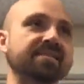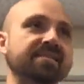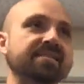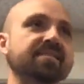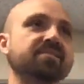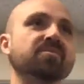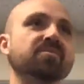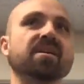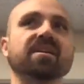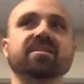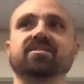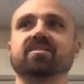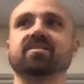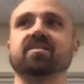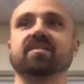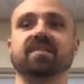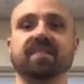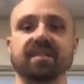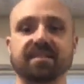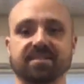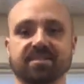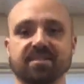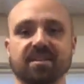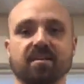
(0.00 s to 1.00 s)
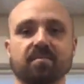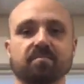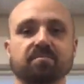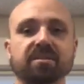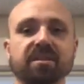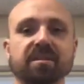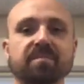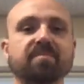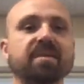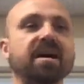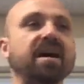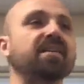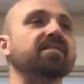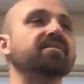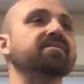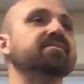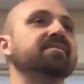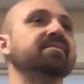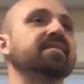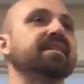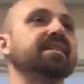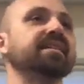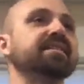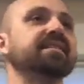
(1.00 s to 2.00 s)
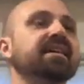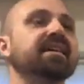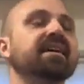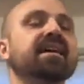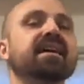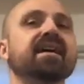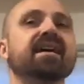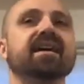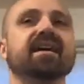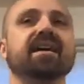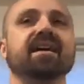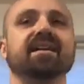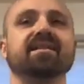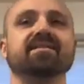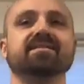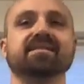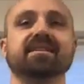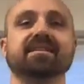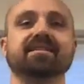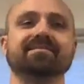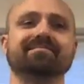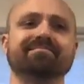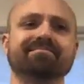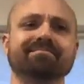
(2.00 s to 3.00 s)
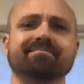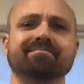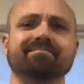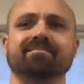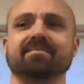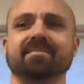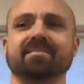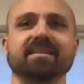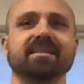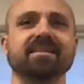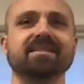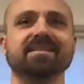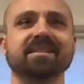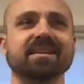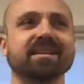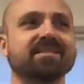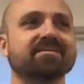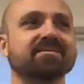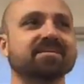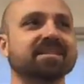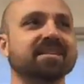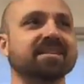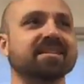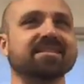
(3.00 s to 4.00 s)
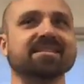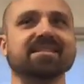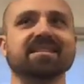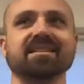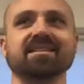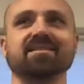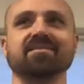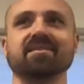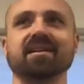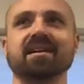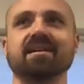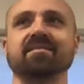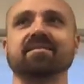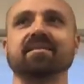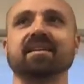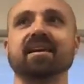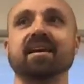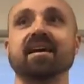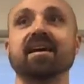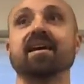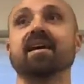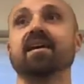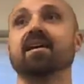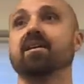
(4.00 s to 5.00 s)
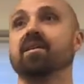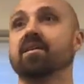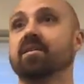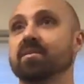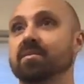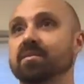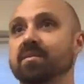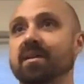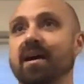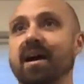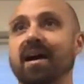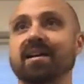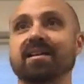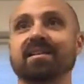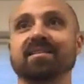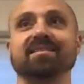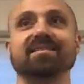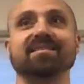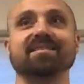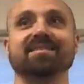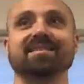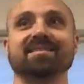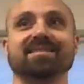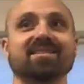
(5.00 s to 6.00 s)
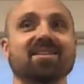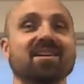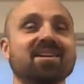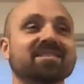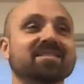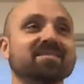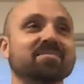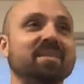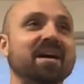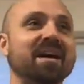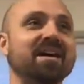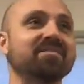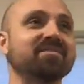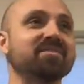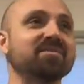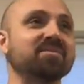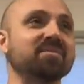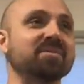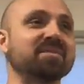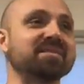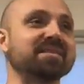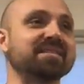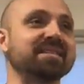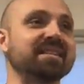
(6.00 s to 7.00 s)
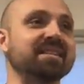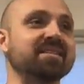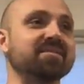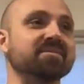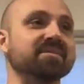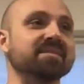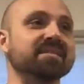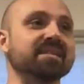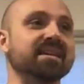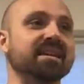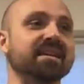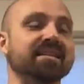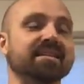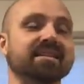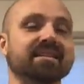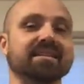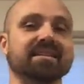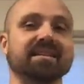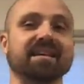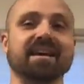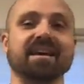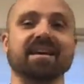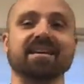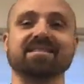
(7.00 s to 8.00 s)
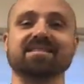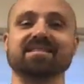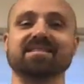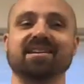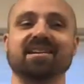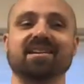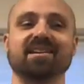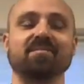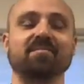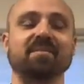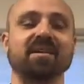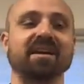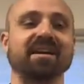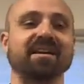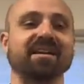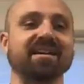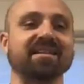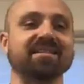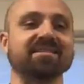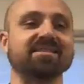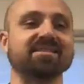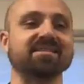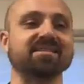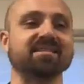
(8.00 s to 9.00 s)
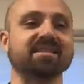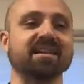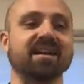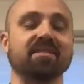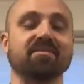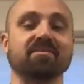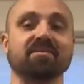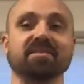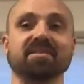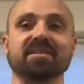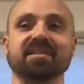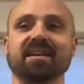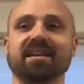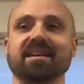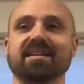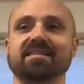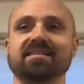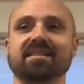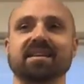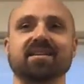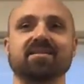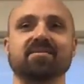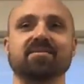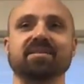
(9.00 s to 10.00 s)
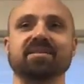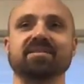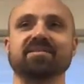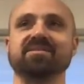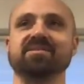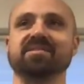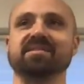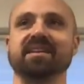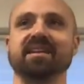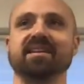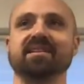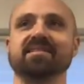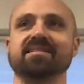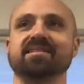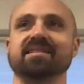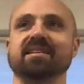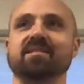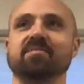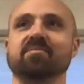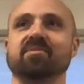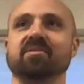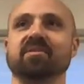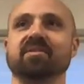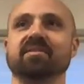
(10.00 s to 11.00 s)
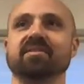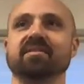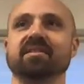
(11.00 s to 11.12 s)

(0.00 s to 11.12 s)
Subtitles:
He watched it and I saw him blip out, right? And I was like, he said he was going to stick around. I called him afterwards and he was like, yeah, sorry, man. I realized I don't want to do sales anymore.